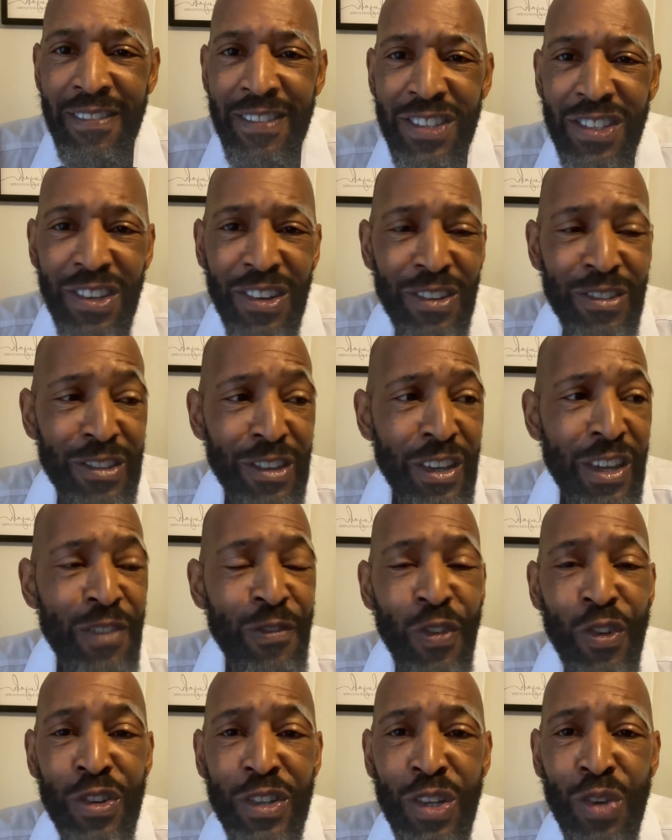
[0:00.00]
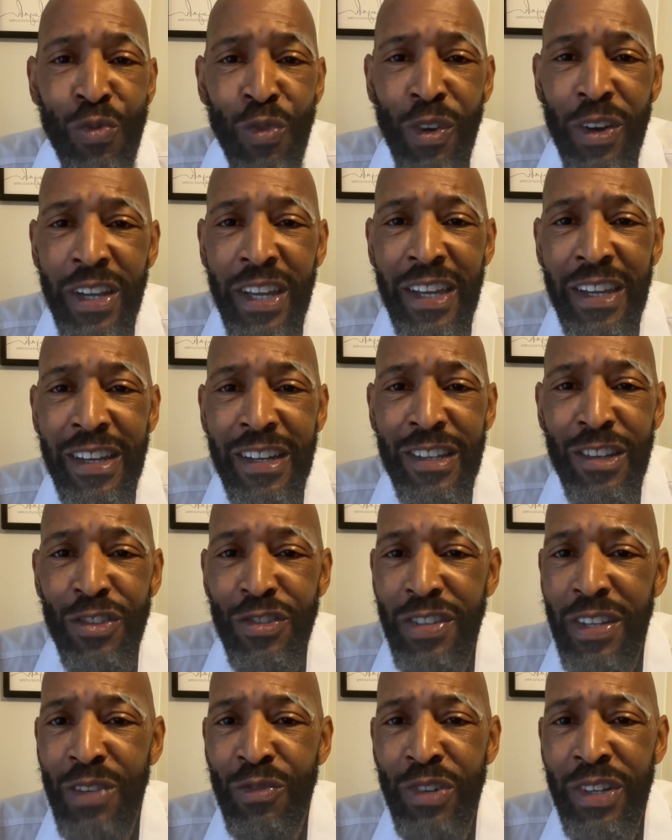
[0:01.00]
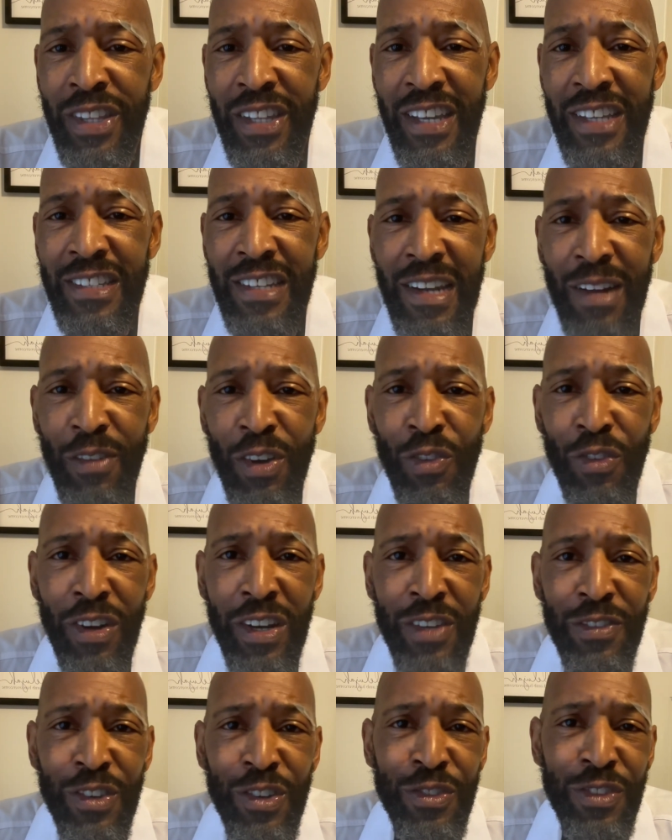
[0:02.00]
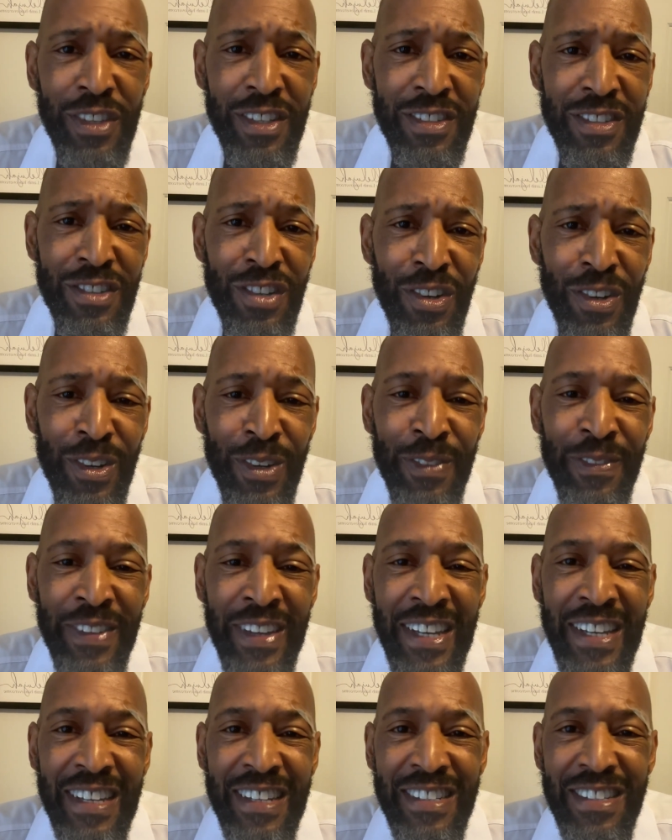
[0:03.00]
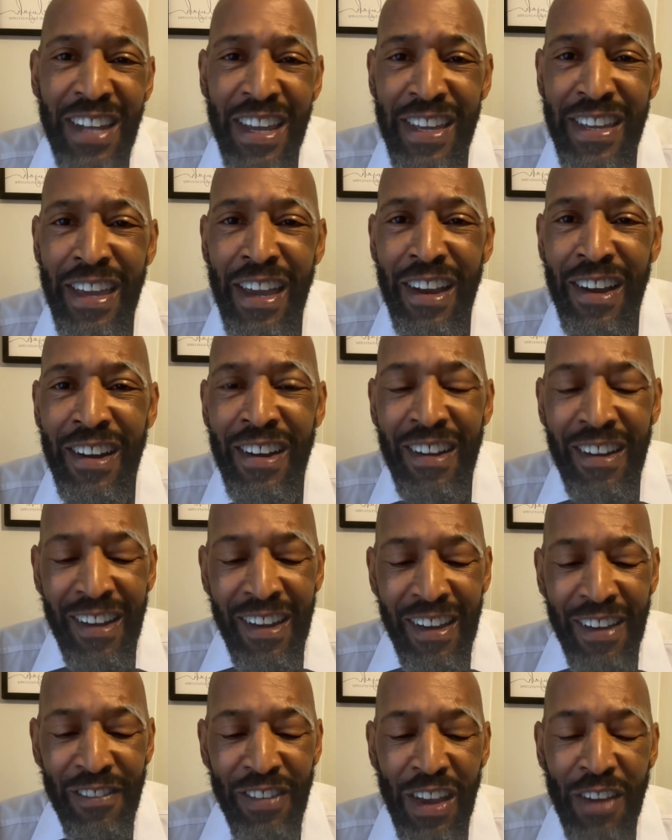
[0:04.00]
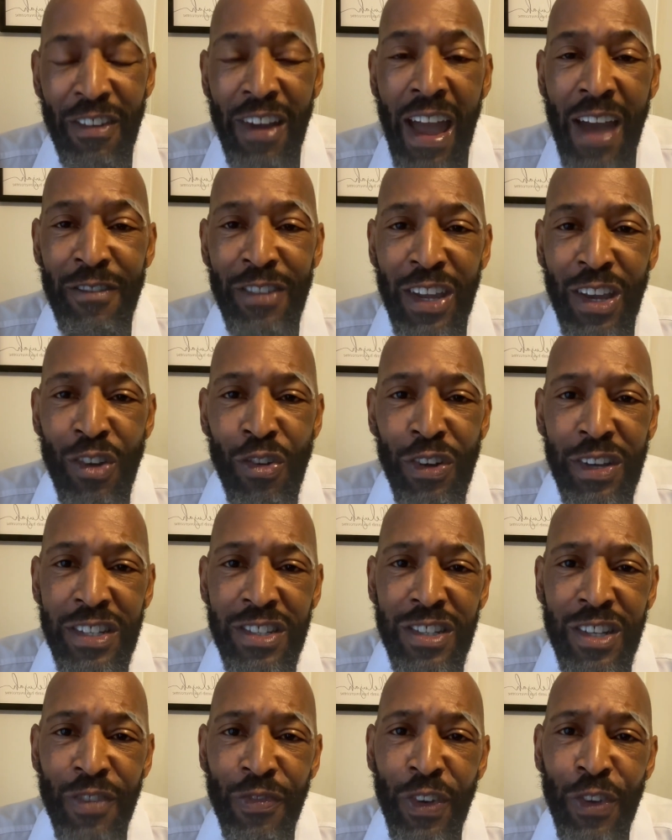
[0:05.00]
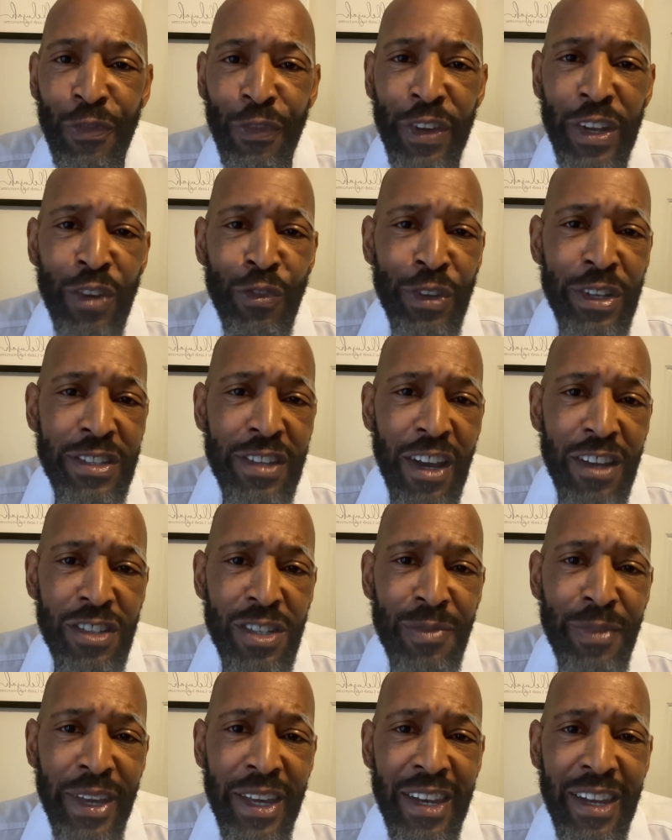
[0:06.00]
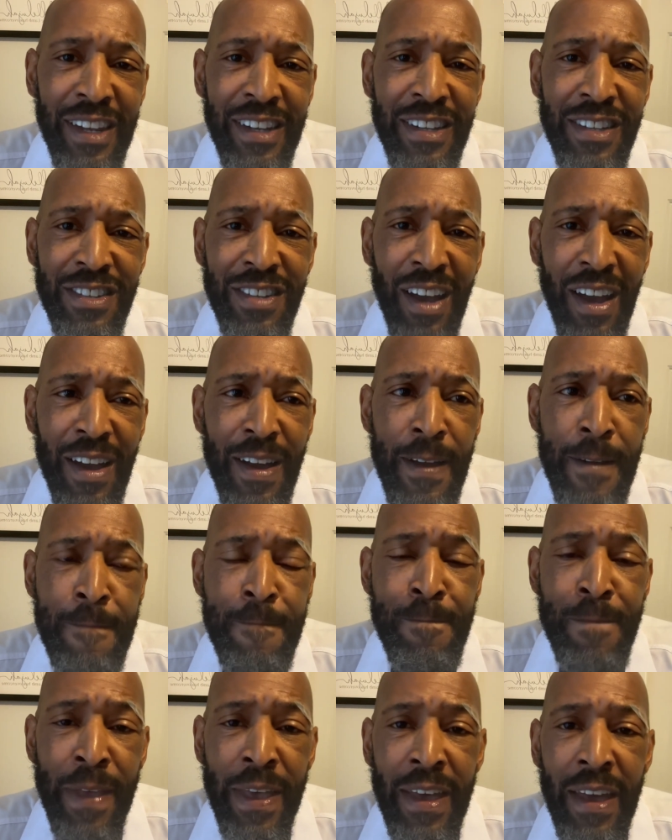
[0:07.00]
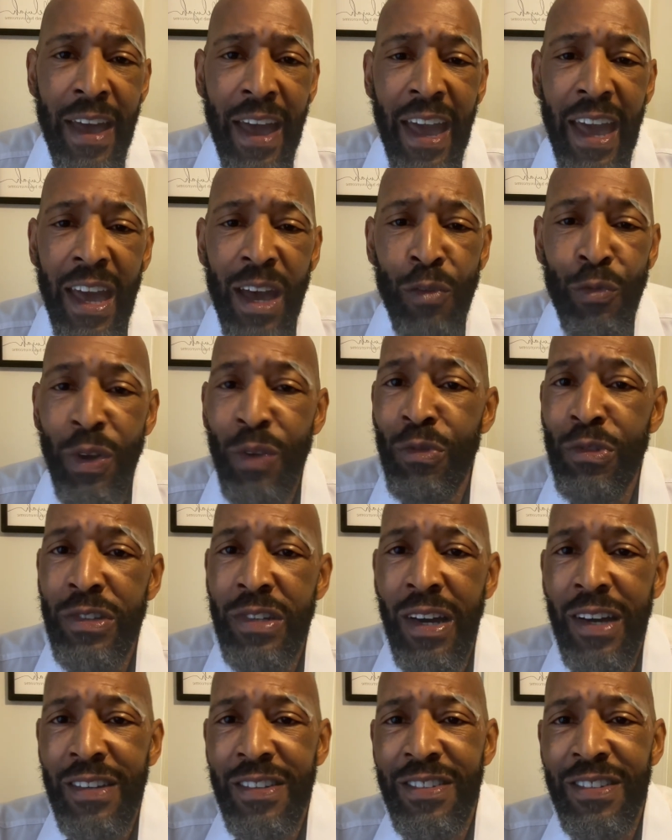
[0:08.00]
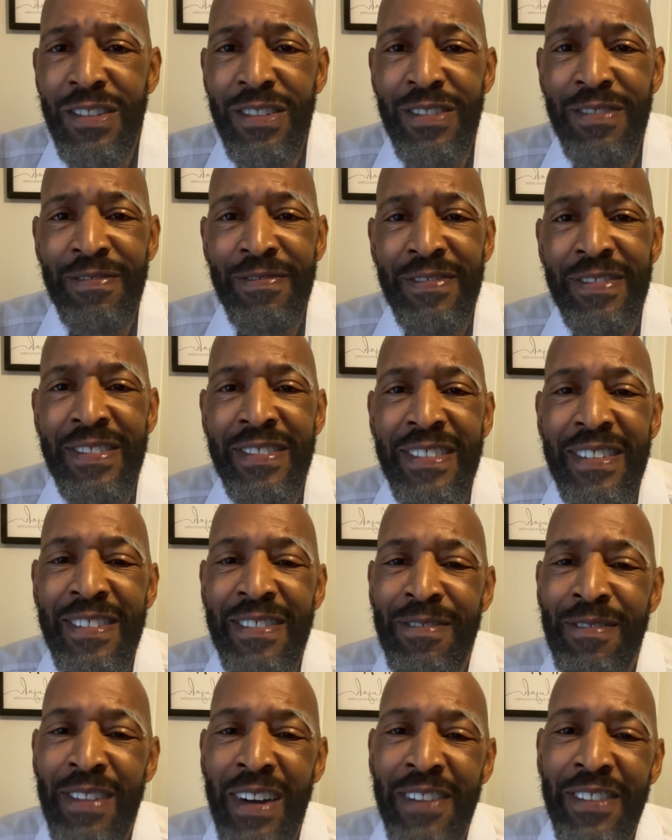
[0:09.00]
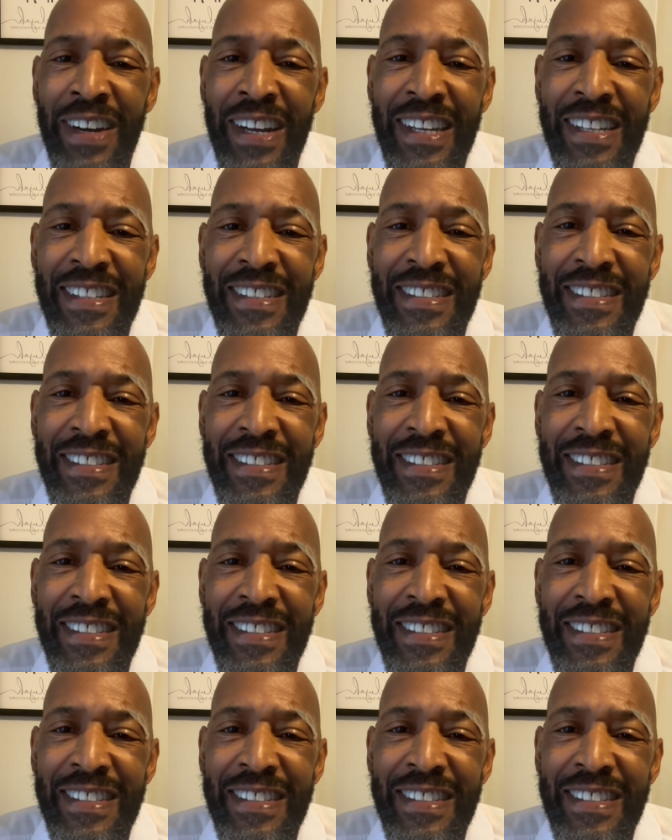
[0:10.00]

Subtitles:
So looking forward to working closely with each and every one of you this term. Take care. If you ever have any questions, feel free to reach out to me at any time, and we will talk soon. Bye-bye.